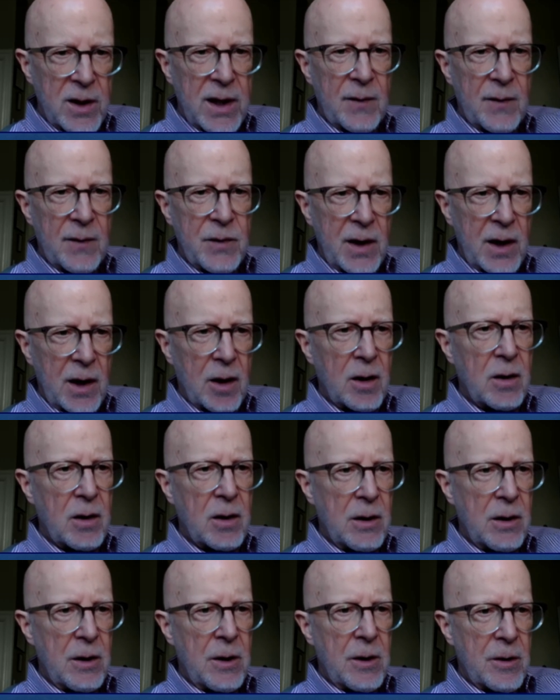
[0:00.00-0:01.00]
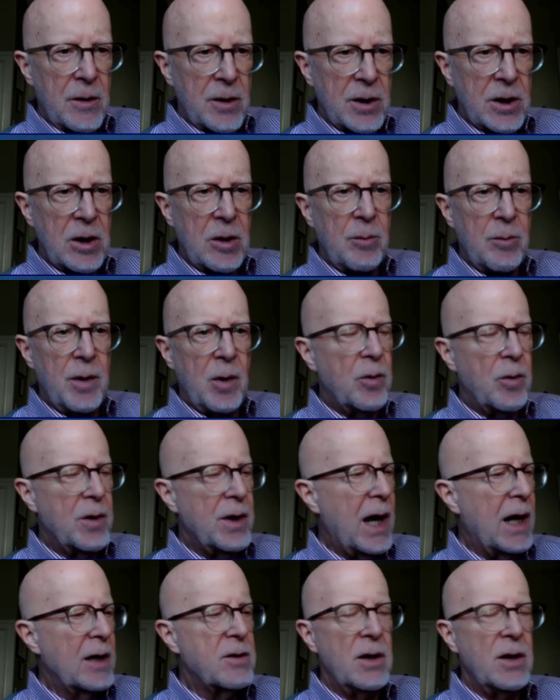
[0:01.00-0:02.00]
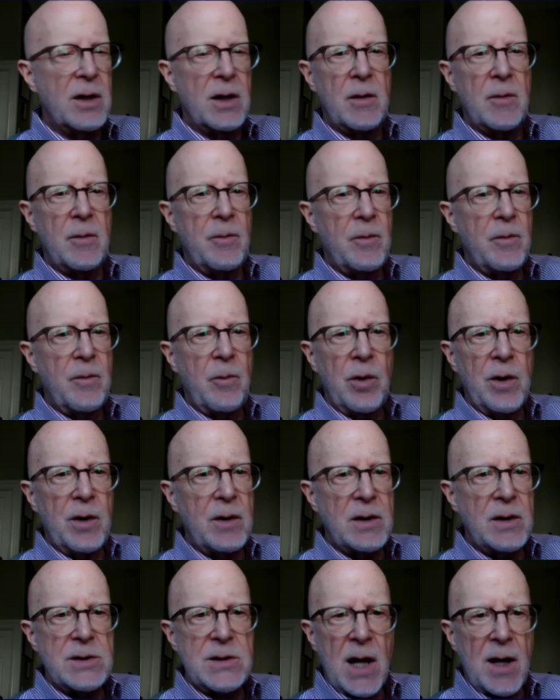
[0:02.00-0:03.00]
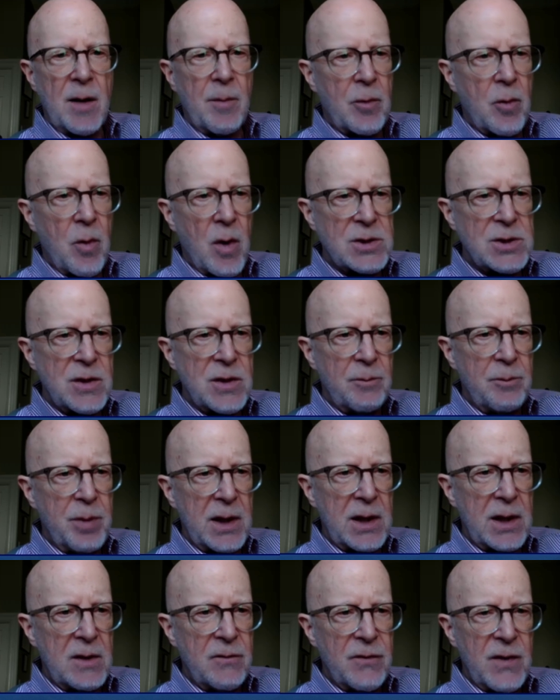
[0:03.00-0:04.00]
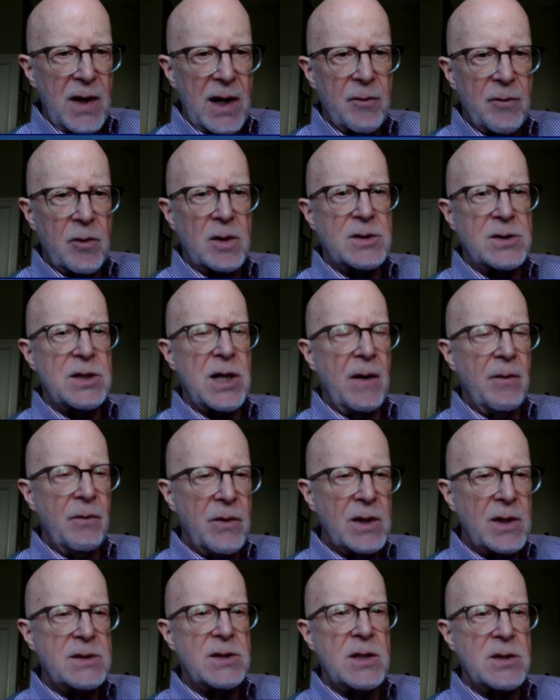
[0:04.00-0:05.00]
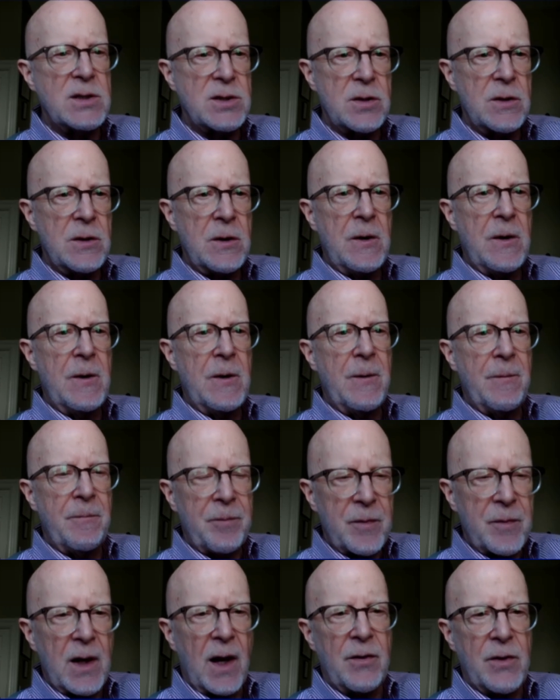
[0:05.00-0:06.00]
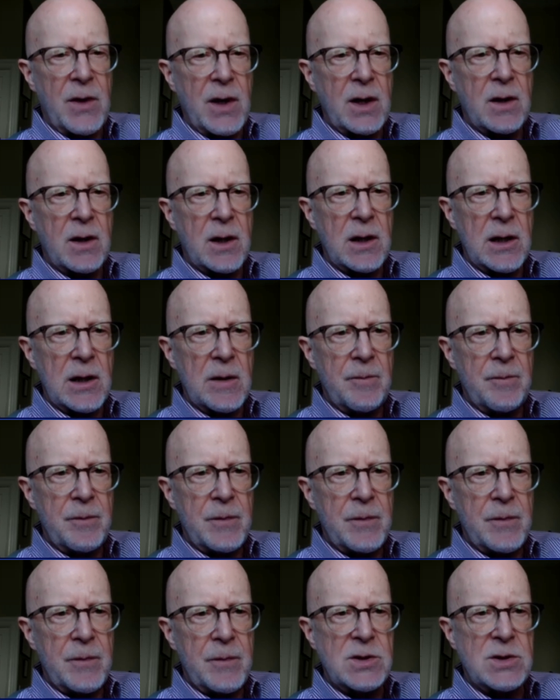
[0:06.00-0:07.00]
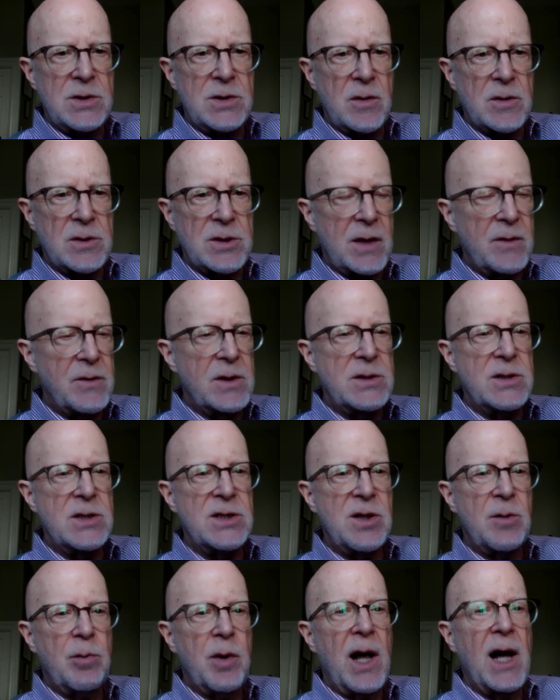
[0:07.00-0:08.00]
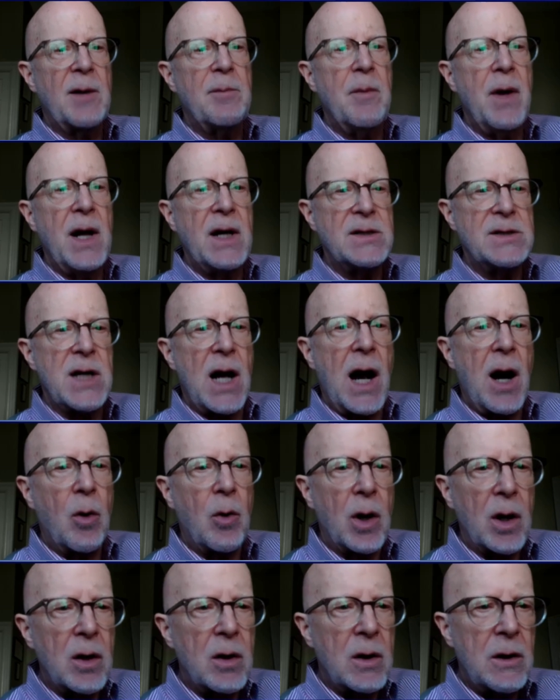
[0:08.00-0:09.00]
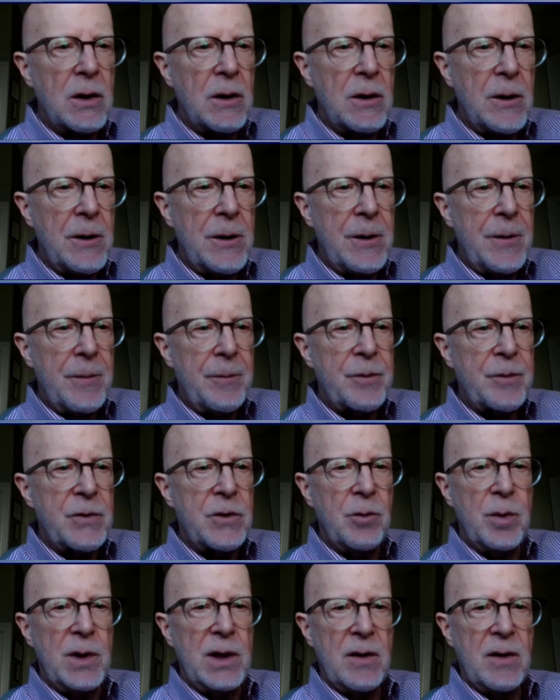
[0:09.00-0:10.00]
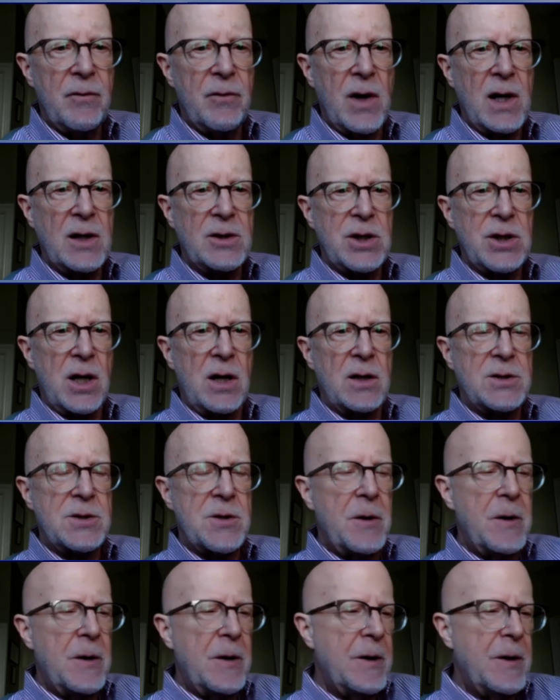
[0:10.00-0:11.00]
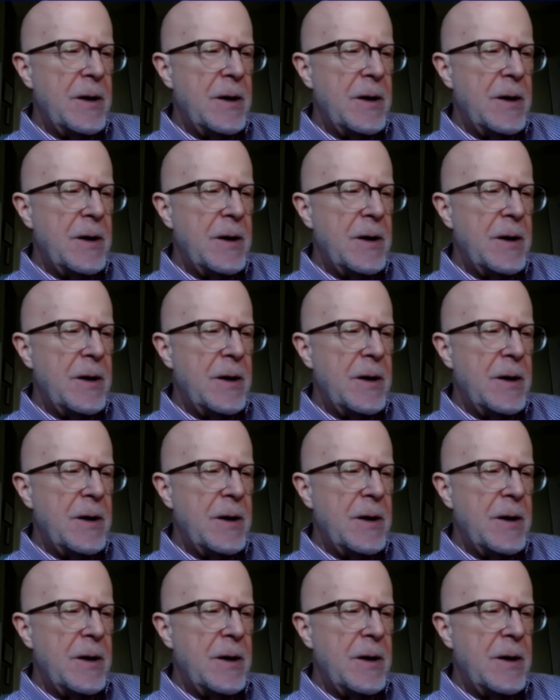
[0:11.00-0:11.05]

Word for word: We'll get there. You know, but we're not going to. We're, it's not a question of picking favorites. And this is, I think, uh, Lucy Stone said, this is the black man's hour to be enfranchised.